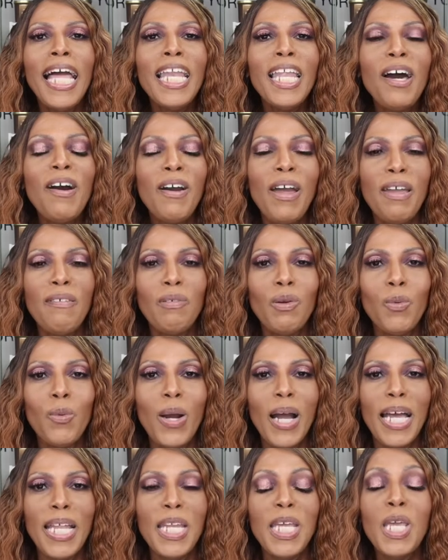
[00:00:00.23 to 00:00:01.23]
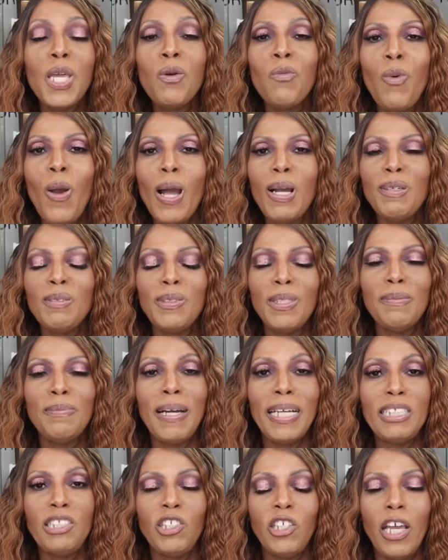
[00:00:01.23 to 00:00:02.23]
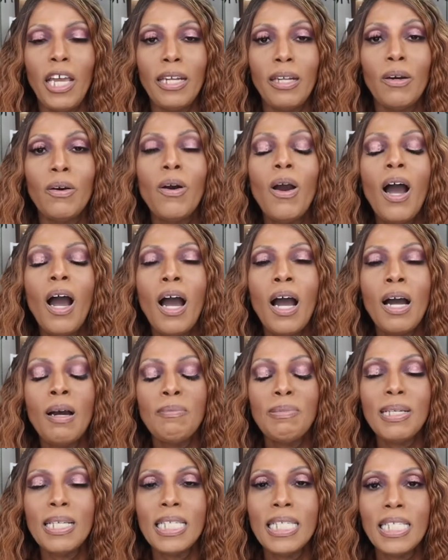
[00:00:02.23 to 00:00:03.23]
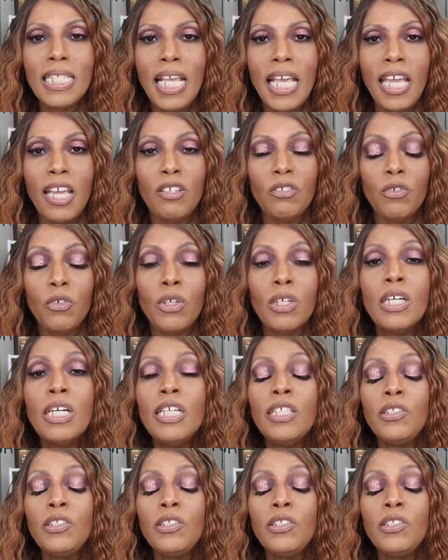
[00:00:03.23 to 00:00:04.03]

Hello everyone and welcome to my channel. I'm Cassandra.